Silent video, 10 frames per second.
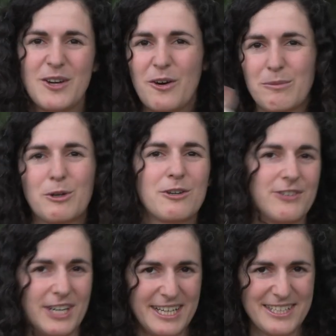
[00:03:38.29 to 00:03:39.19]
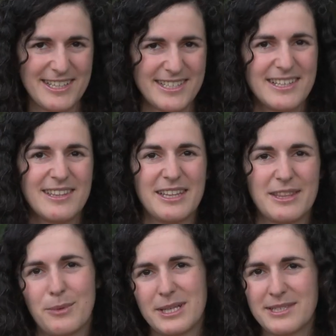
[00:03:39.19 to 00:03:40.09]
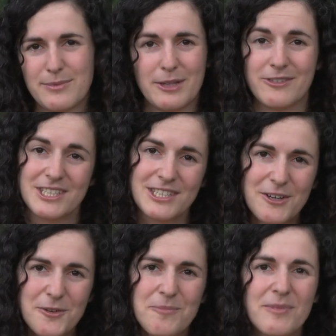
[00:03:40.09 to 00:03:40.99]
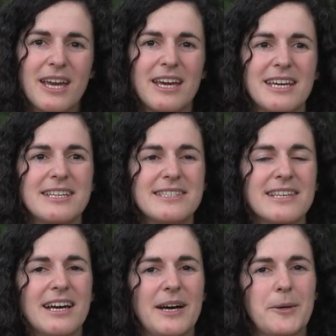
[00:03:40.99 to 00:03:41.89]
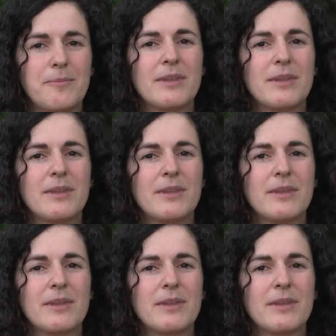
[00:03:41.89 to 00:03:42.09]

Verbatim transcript: on more varieties than the ones we already know is um,